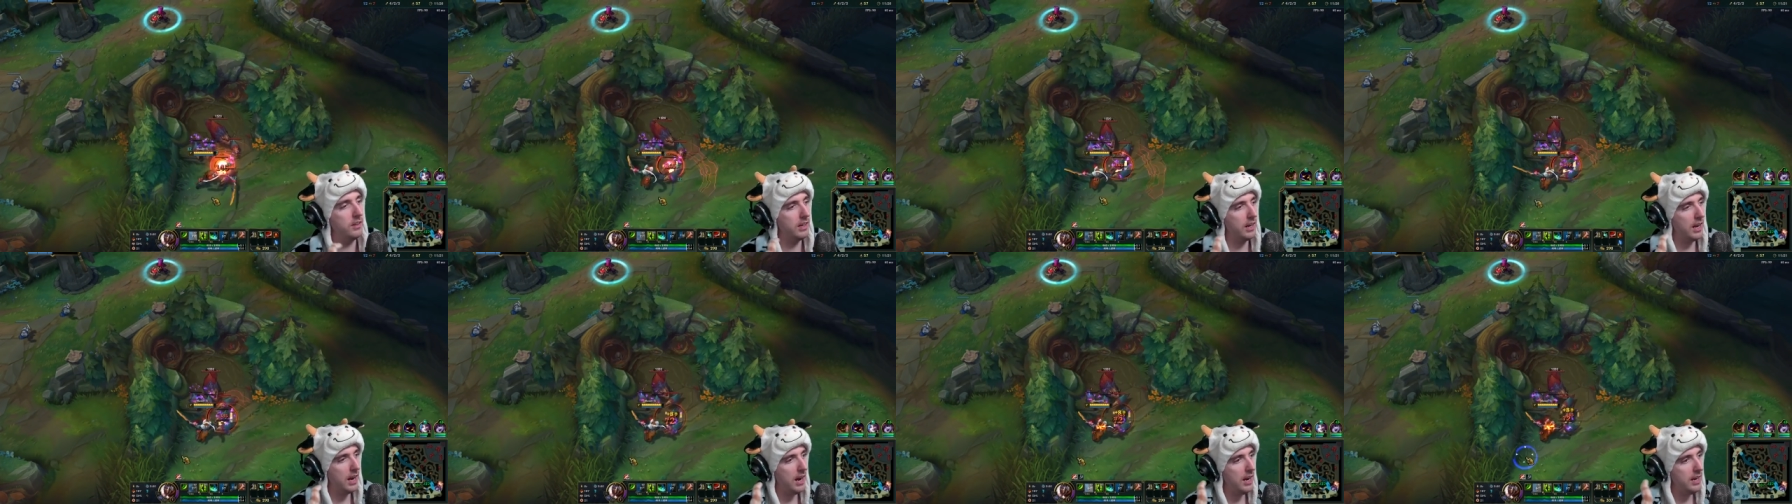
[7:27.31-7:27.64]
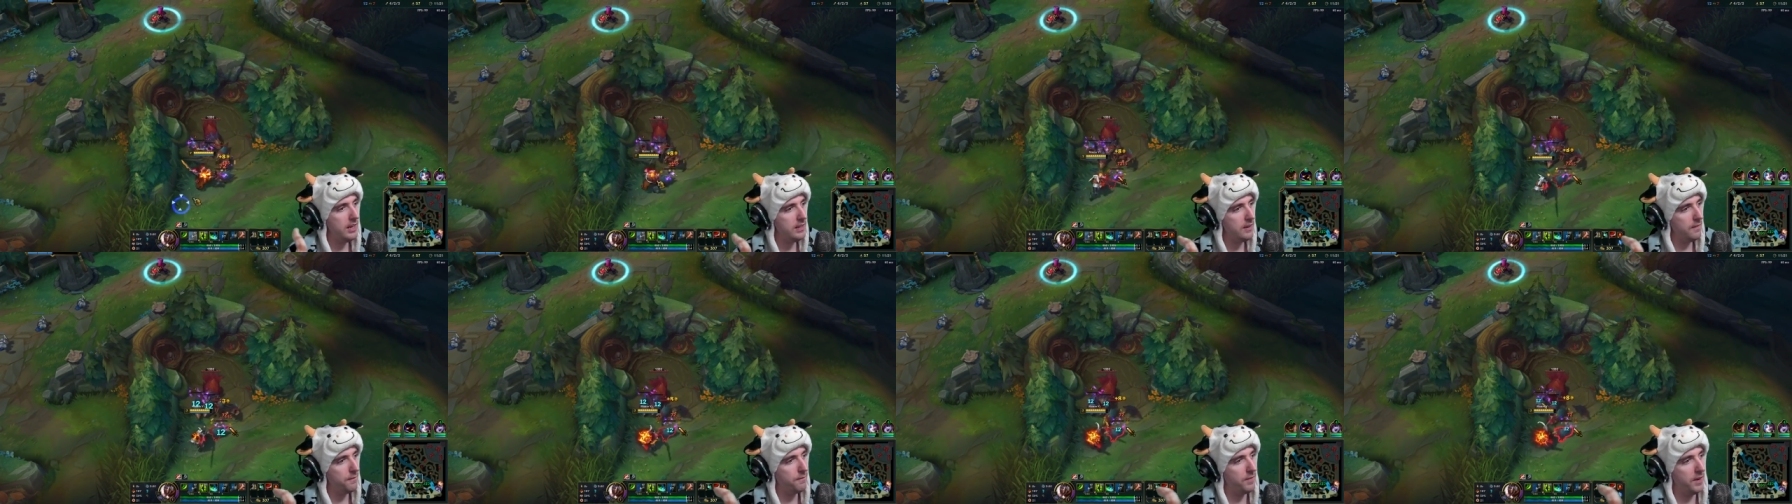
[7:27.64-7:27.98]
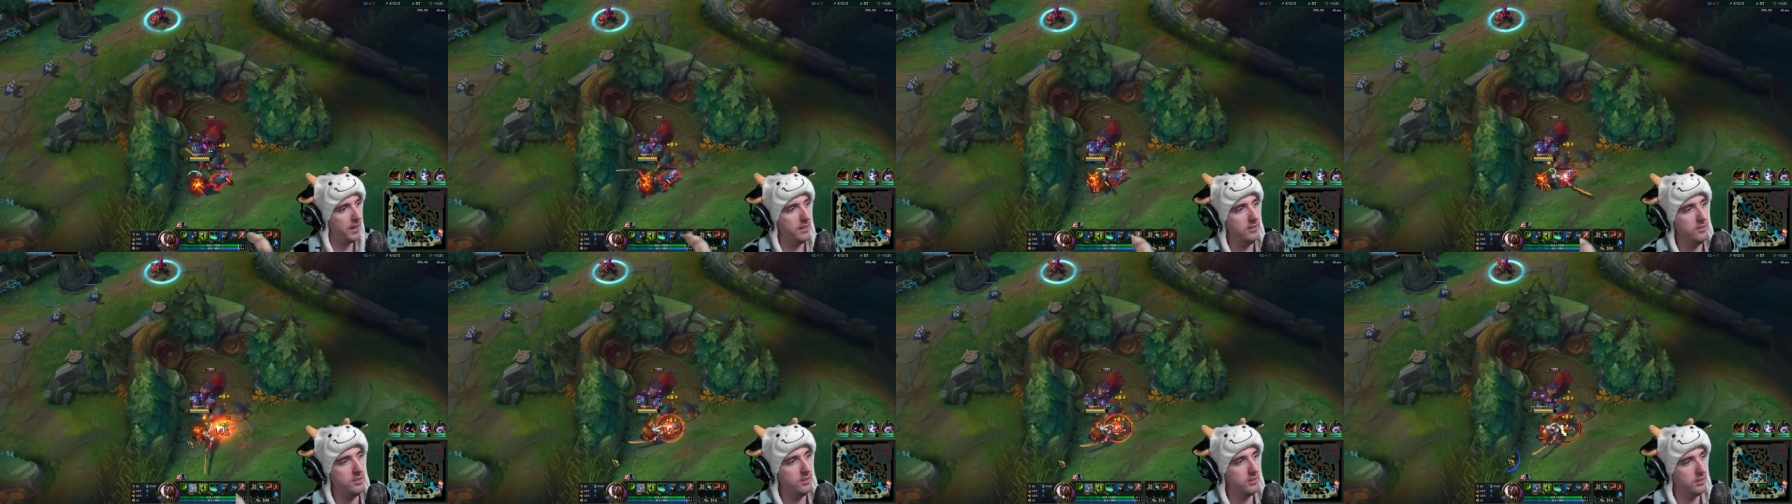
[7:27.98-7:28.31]
kind of
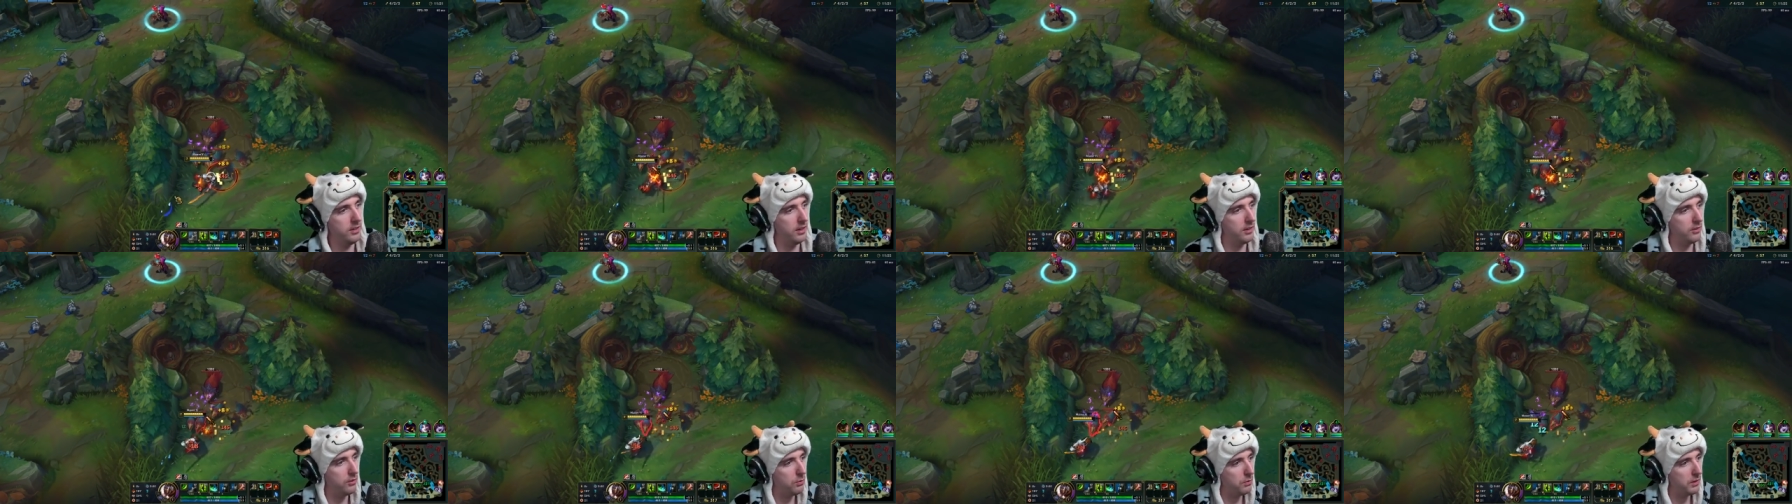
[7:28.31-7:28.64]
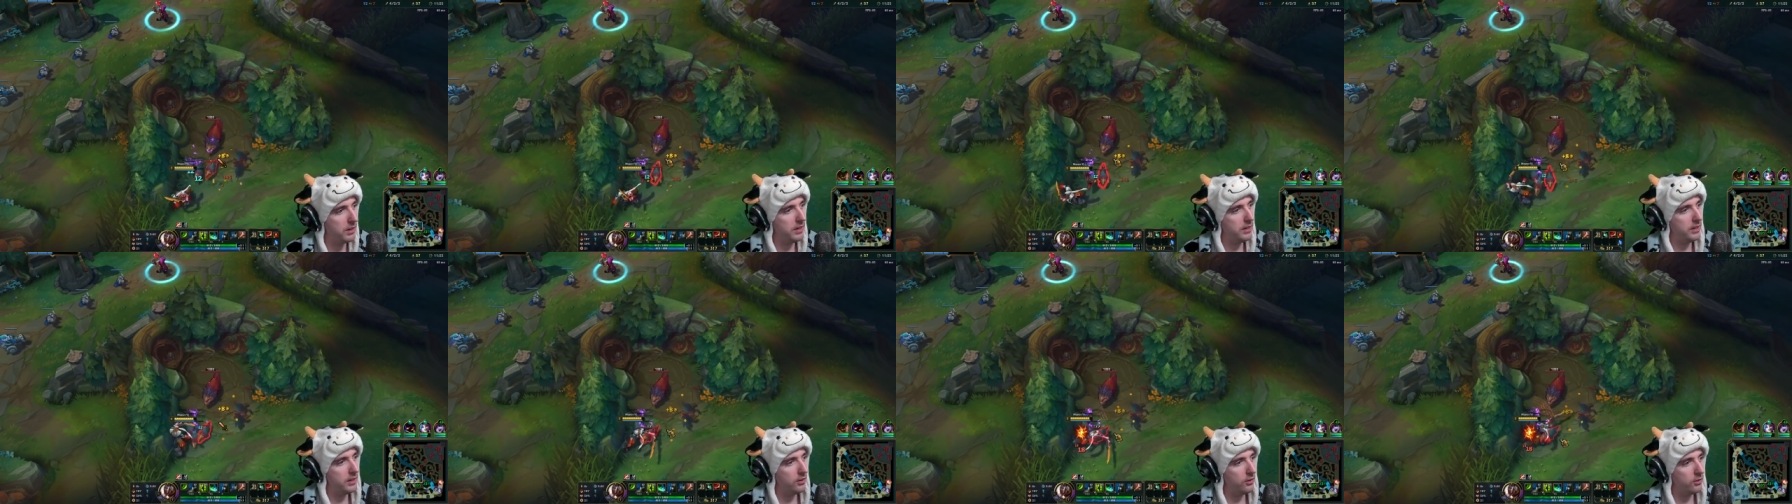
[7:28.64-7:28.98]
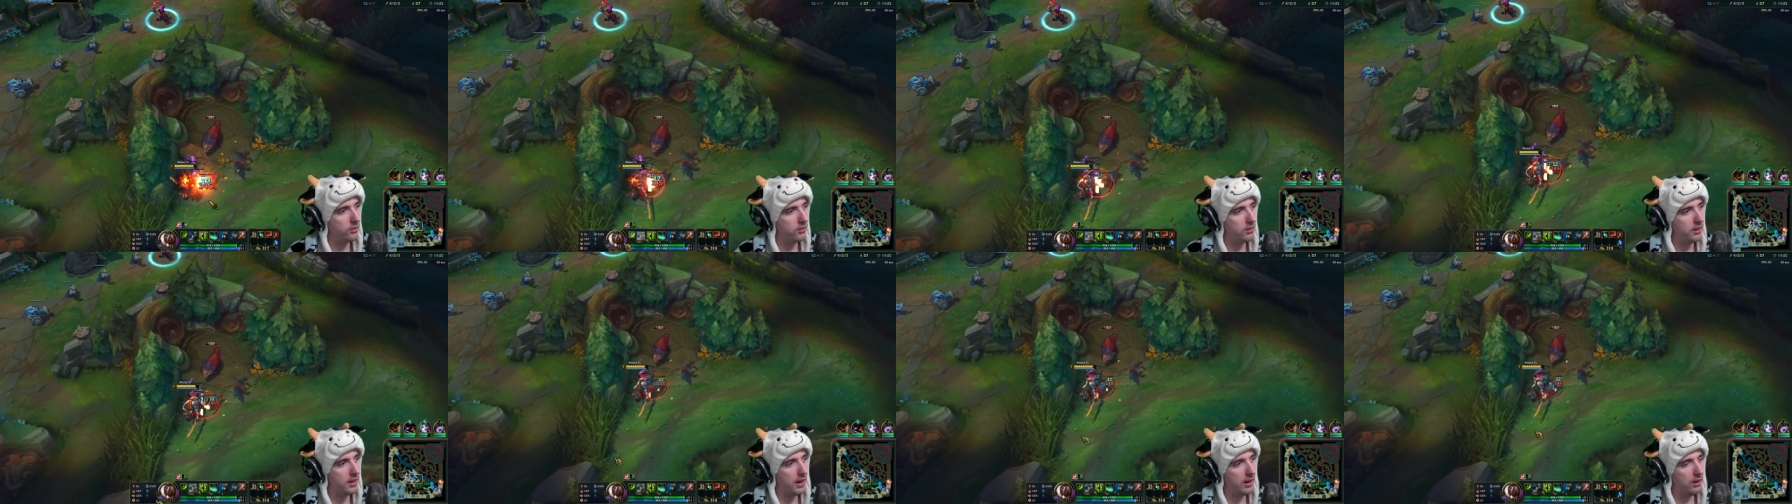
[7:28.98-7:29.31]
fed. She's got three
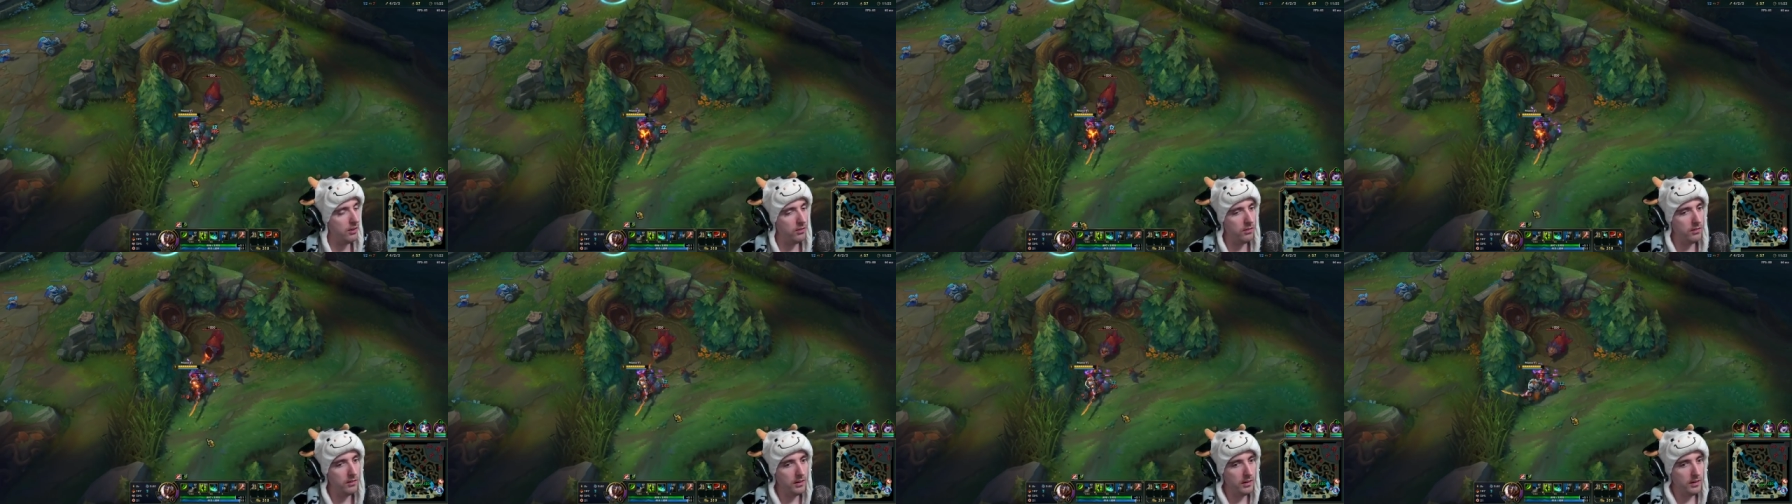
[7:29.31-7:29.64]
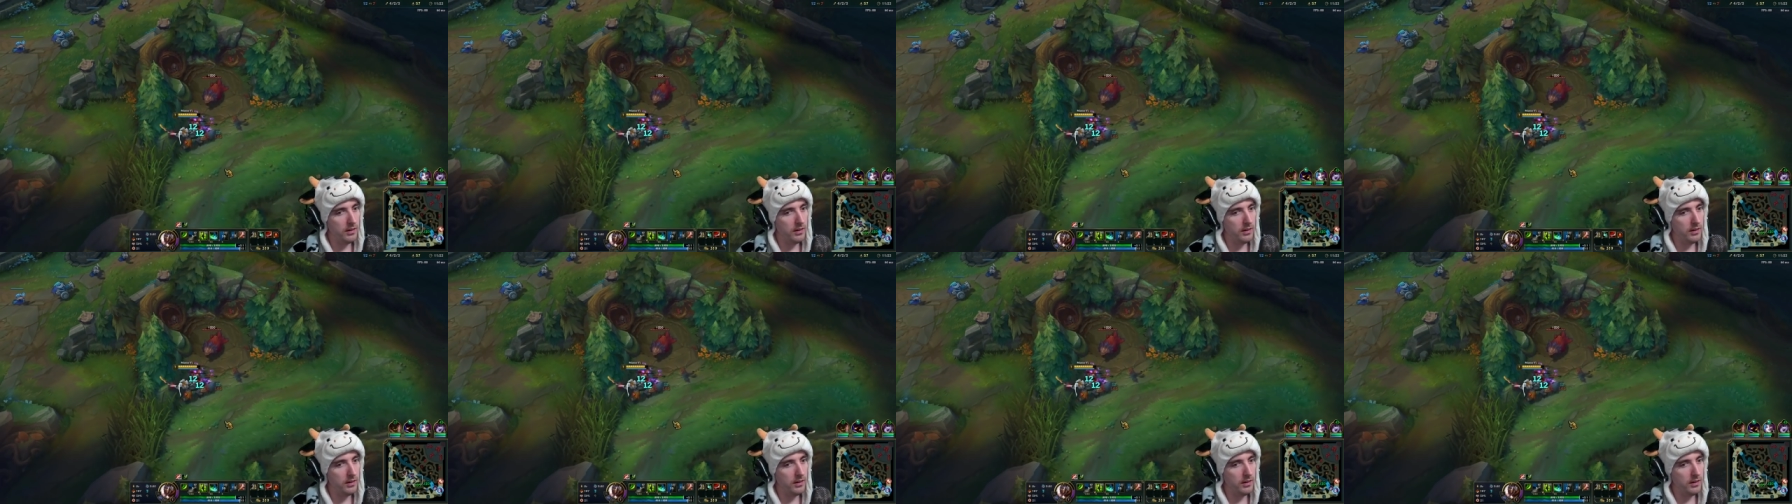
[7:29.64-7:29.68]
kills now.